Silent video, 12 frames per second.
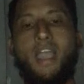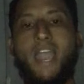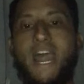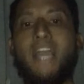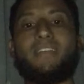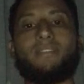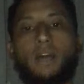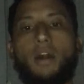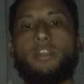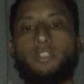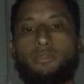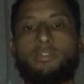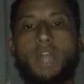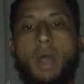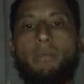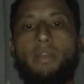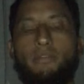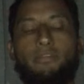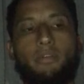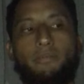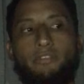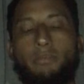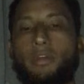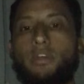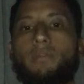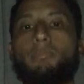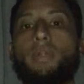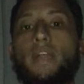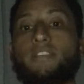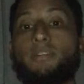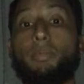And I could tell this was coming from, from a good place,